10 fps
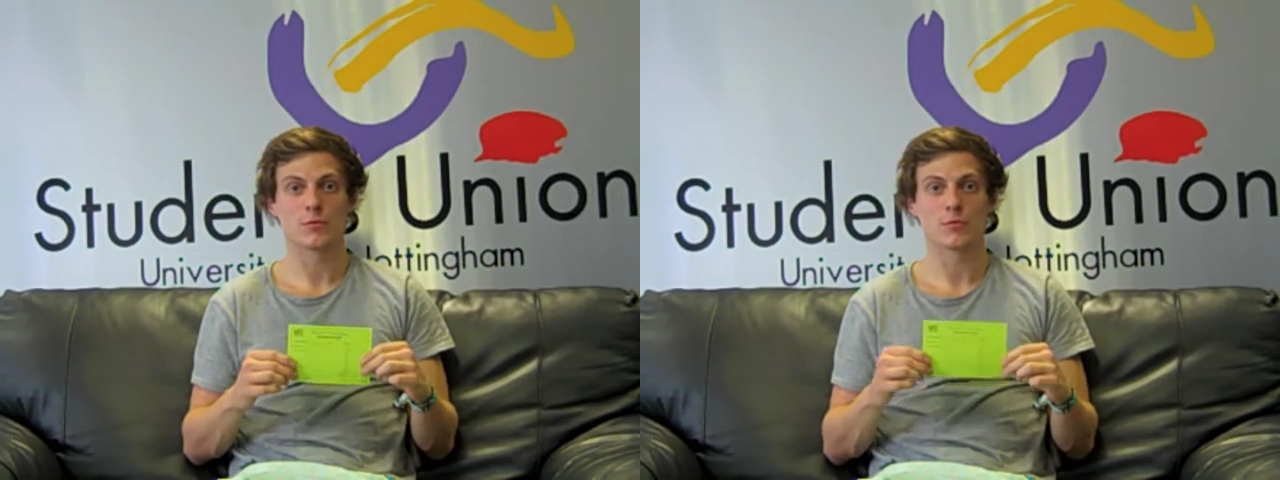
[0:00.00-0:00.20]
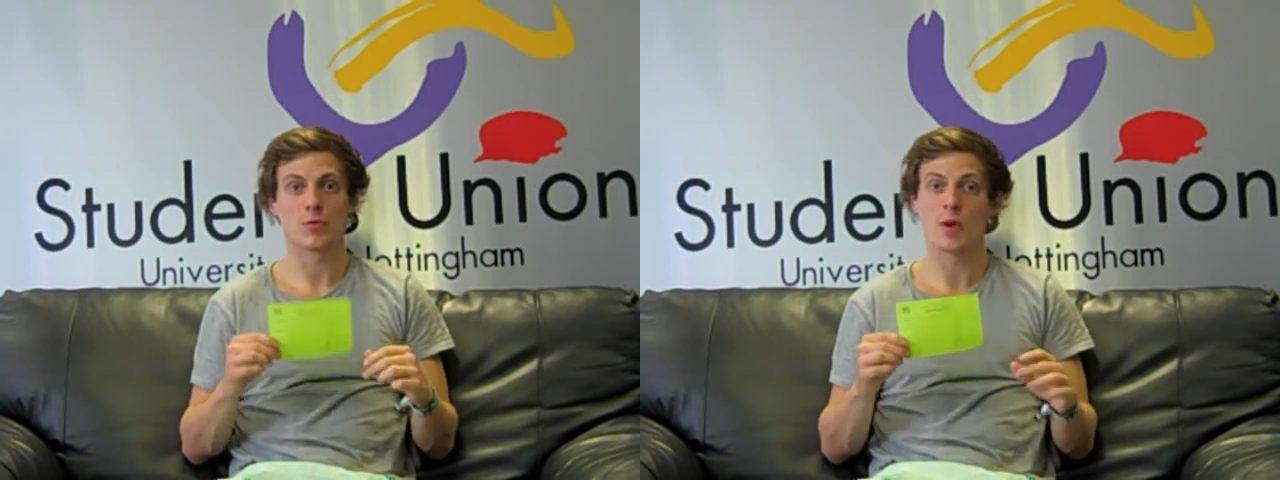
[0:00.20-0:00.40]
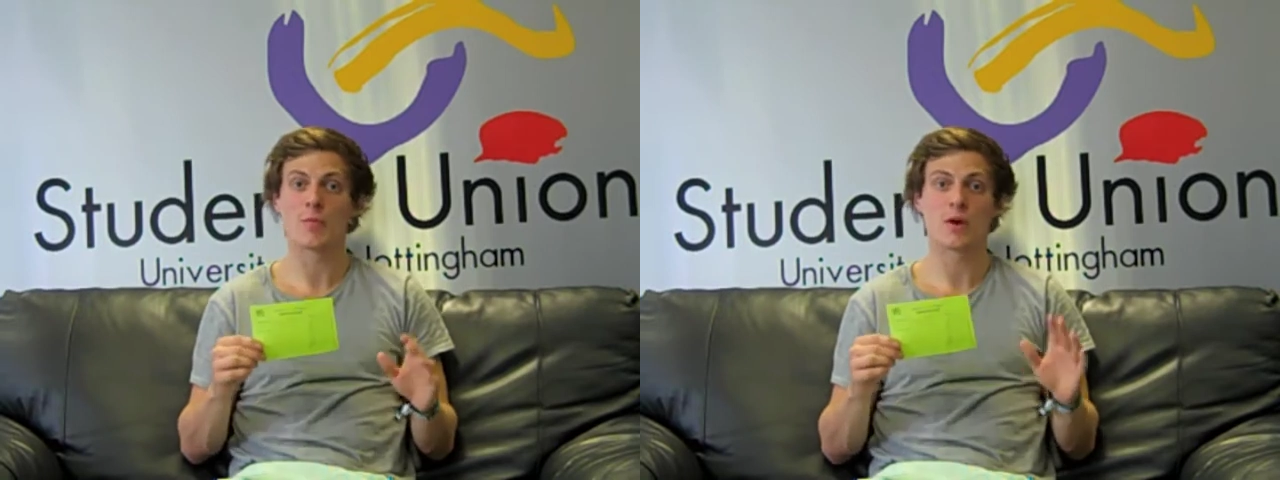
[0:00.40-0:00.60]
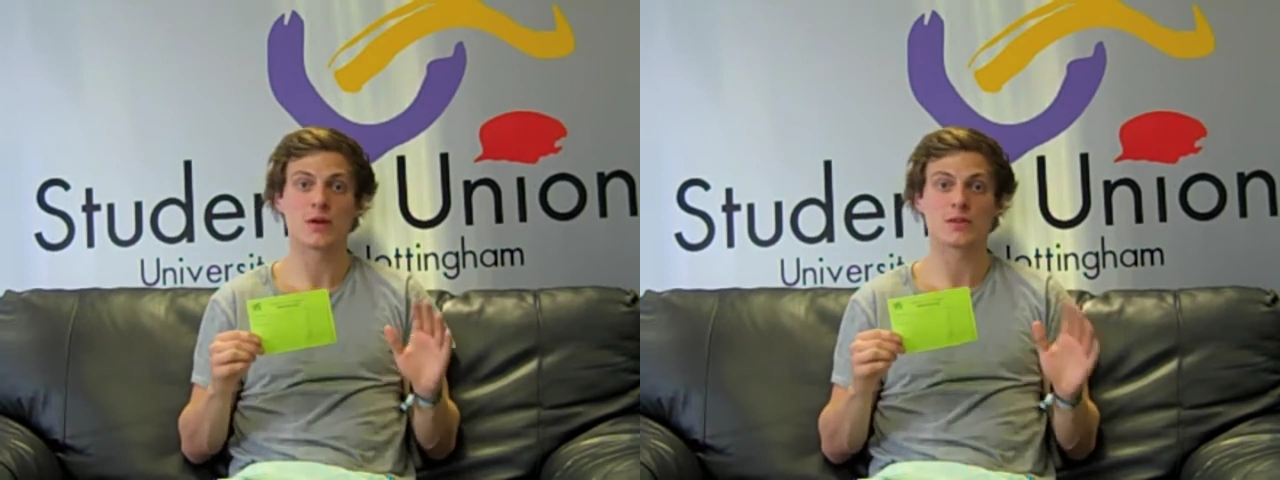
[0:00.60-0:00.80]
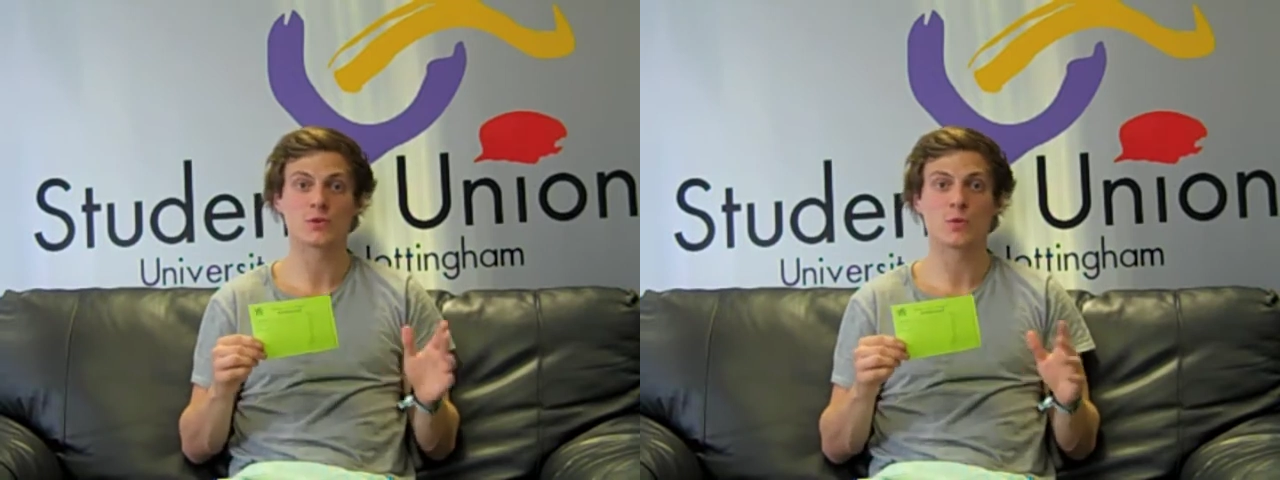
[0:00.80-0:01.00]

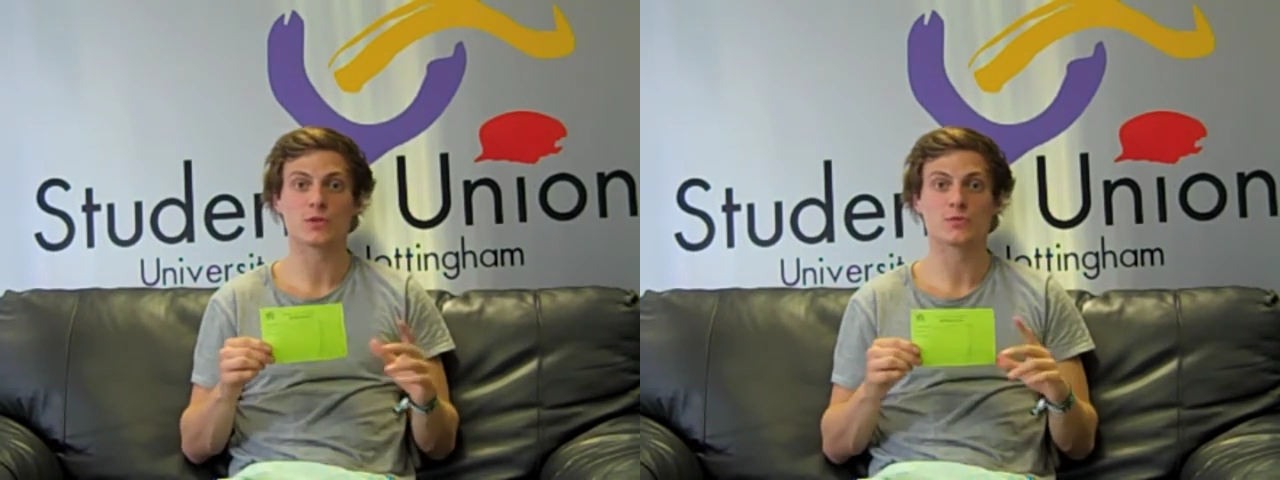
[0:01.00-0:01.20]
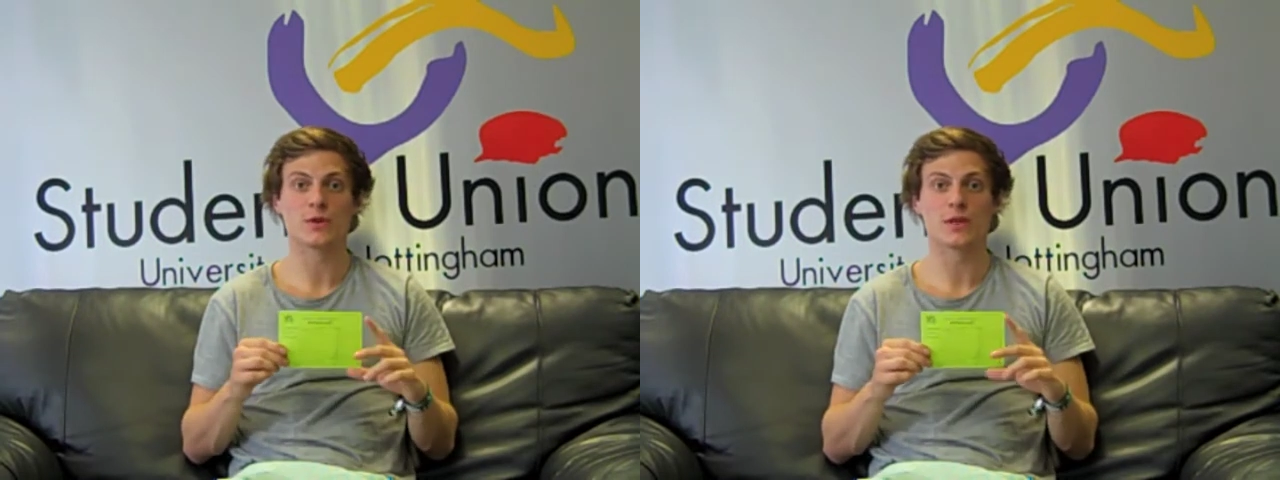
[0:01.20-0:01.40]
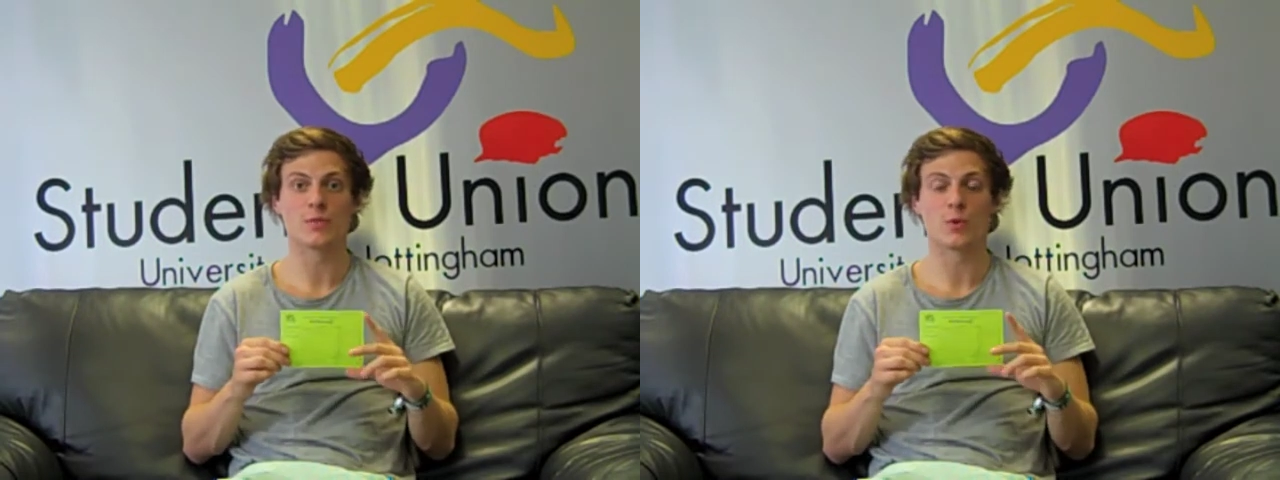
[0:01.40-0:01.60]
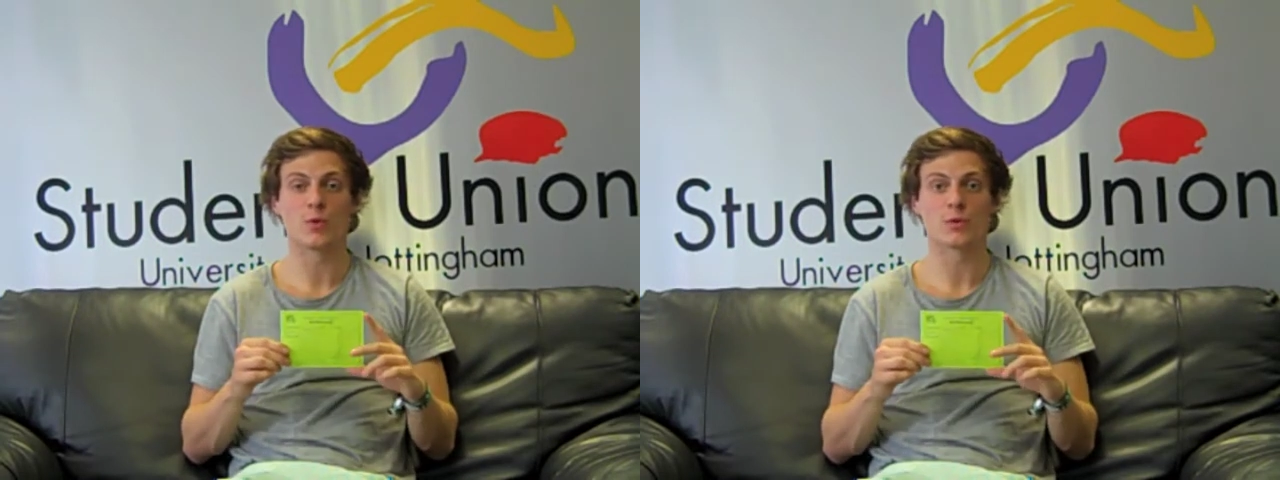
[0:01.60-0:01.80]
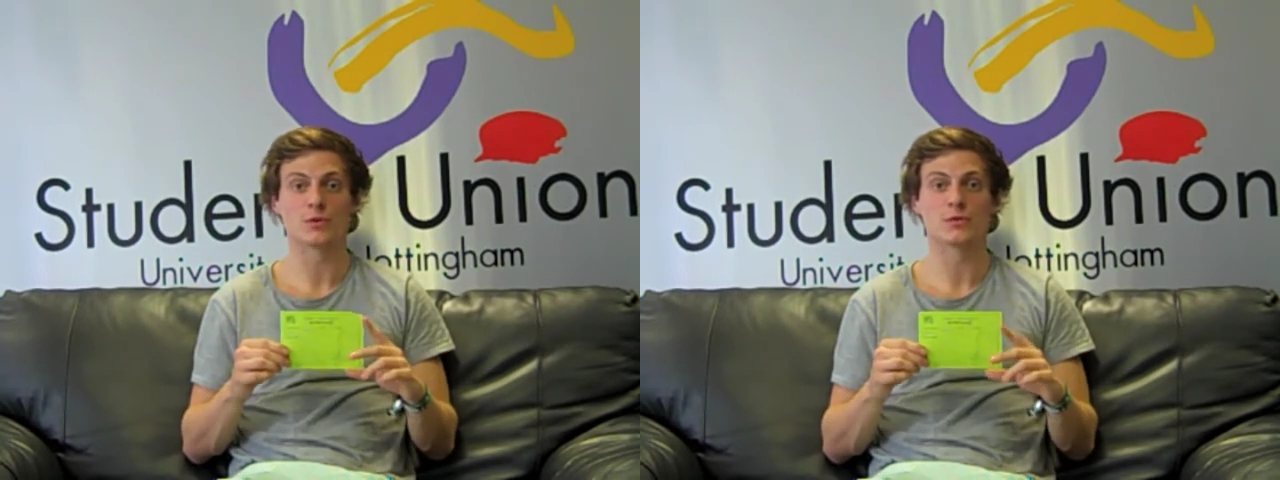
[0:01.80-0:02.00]
Remember, it's always really
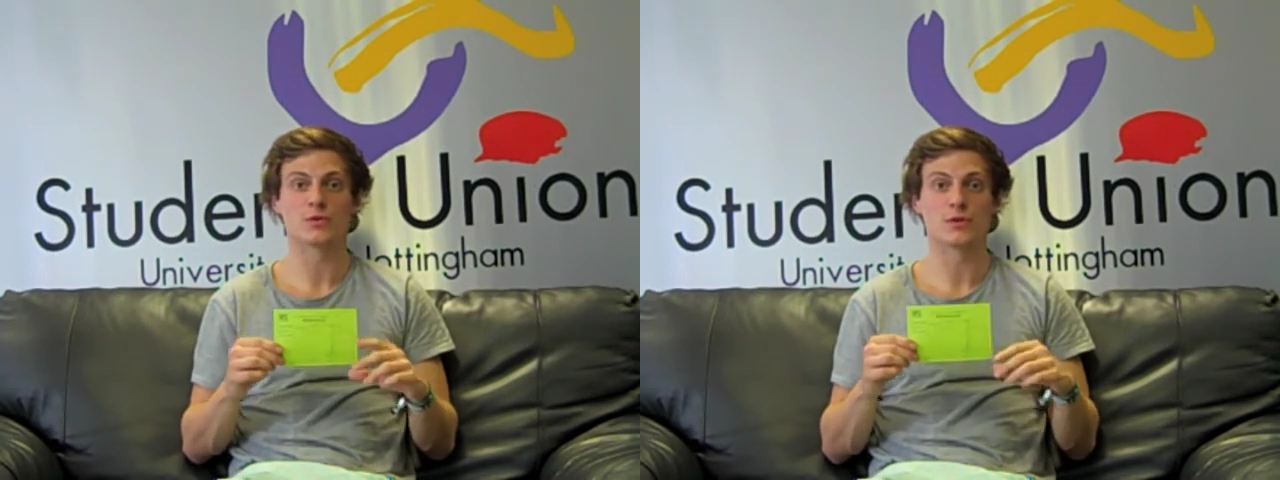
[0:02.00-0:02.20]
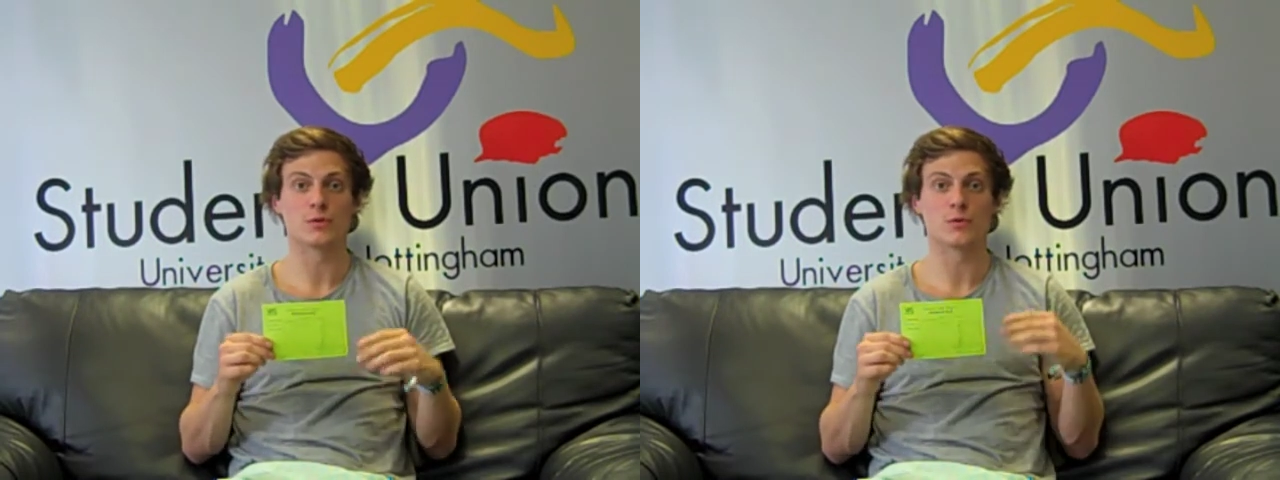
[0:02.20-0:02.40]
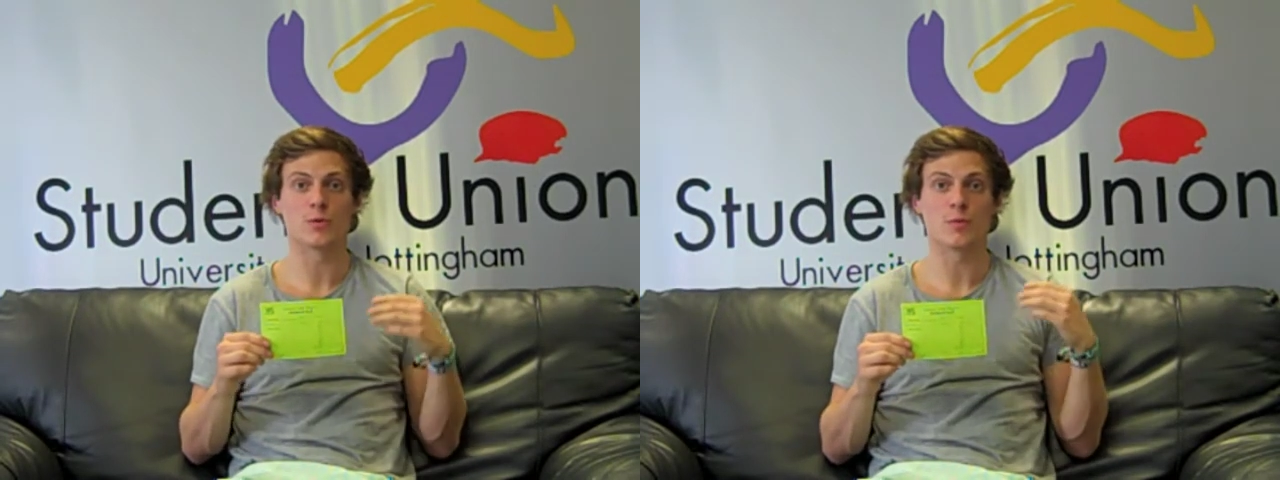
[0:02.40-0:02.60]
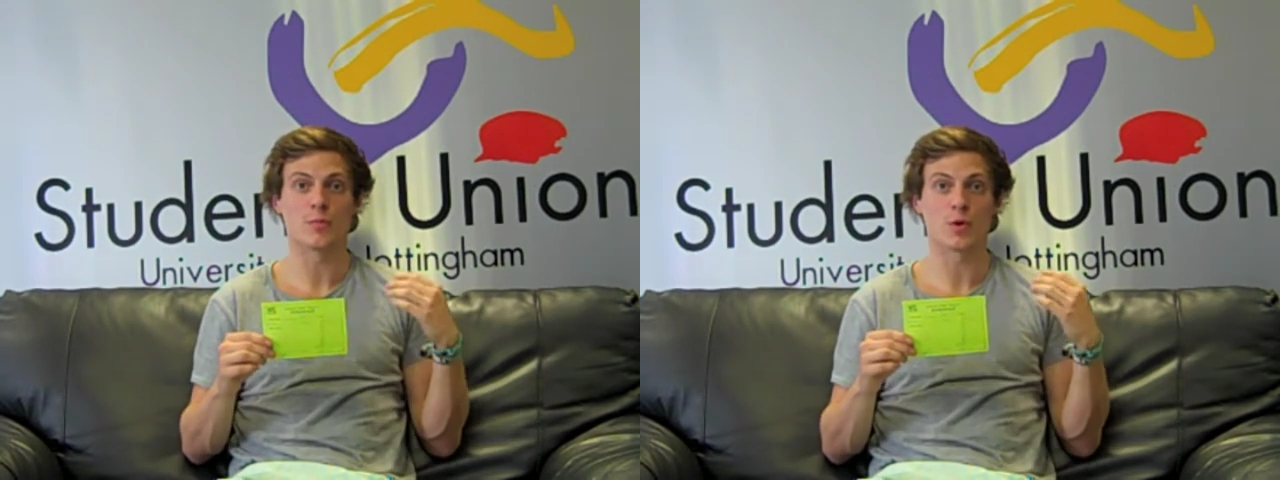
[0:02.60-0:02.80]
important to